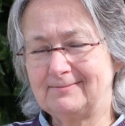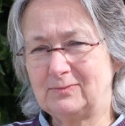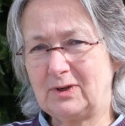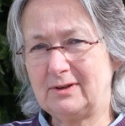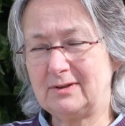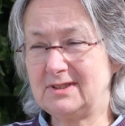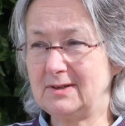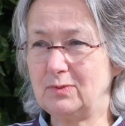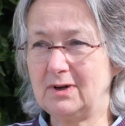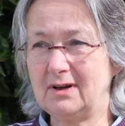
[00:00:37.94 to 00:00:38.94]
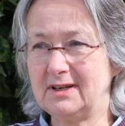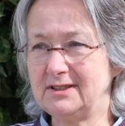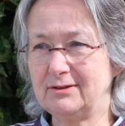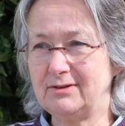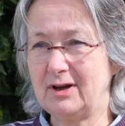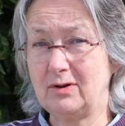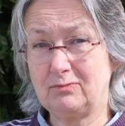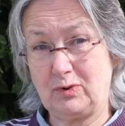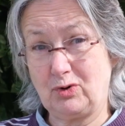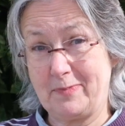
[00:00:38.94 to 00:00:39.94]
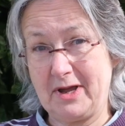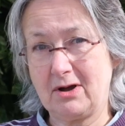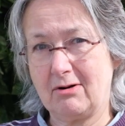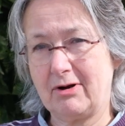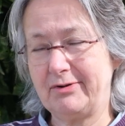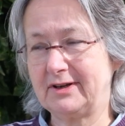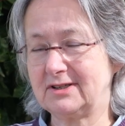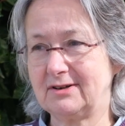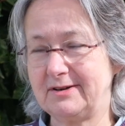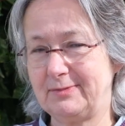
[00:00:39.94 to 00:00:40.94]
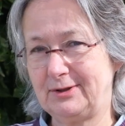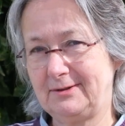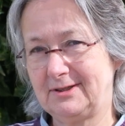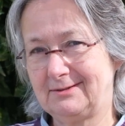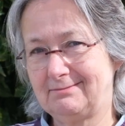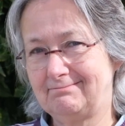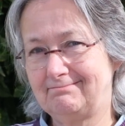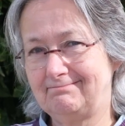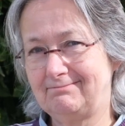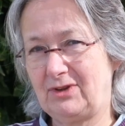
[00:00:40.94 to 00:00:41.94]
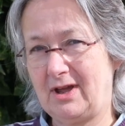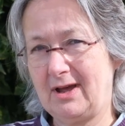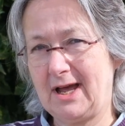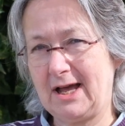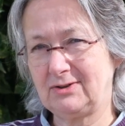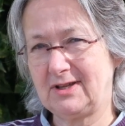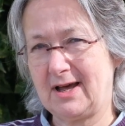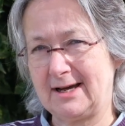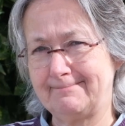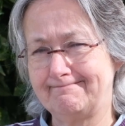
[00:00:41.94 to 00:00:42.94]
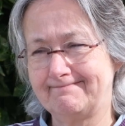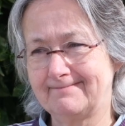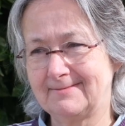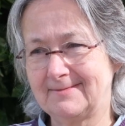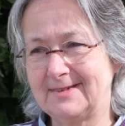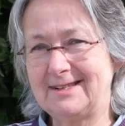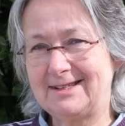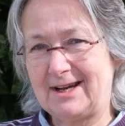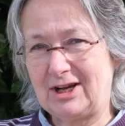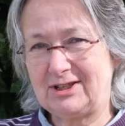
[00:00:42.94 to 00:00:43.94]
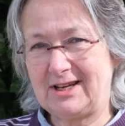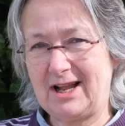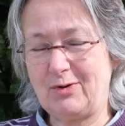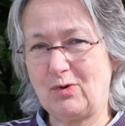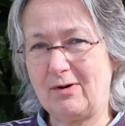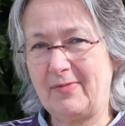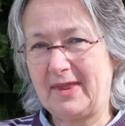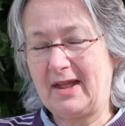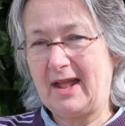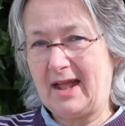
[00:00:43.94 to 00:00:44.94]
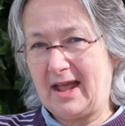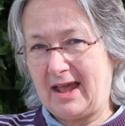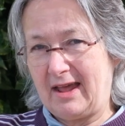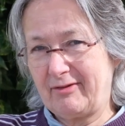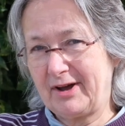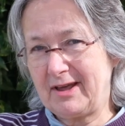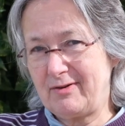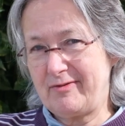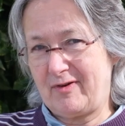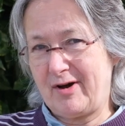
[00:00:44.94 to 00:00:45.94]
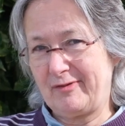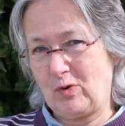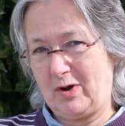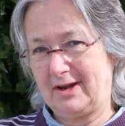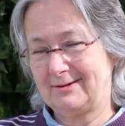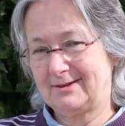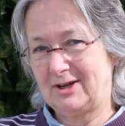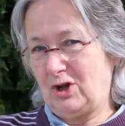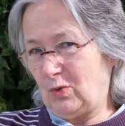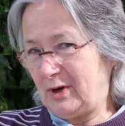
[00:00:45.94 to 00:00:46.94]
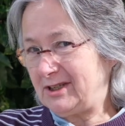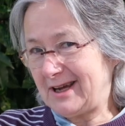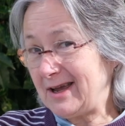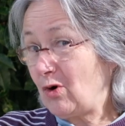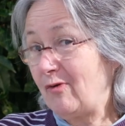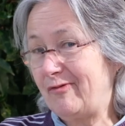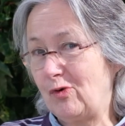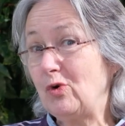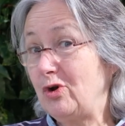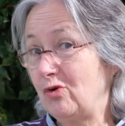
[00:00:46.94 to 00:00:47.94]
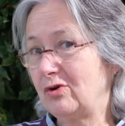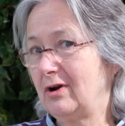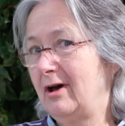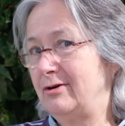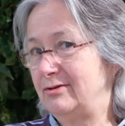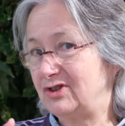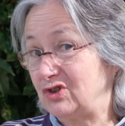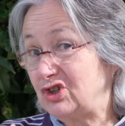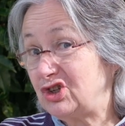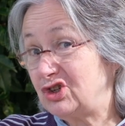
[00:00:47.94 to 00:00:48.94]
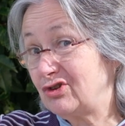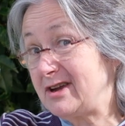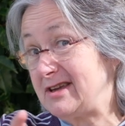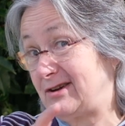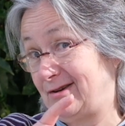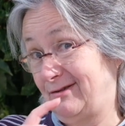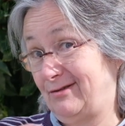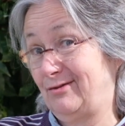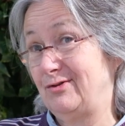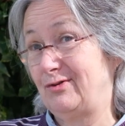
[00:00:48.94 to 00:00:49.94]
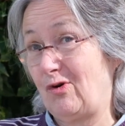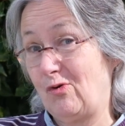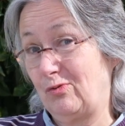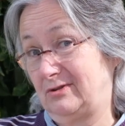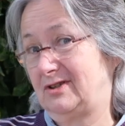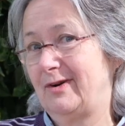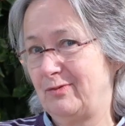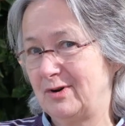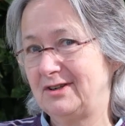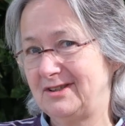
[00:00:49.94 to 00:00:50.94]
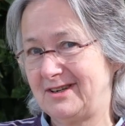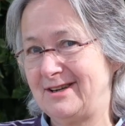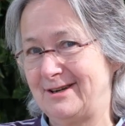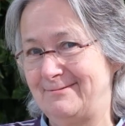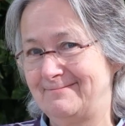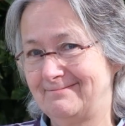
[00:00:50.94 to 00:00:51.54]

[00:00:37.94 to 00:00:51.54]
One of them said, "Well, I don't know. We could make our own excitement." "Yeah, how's that?" "Tell you what, if I give you £5, will you take off all your clothes and streak through the hall so everyone can see you?"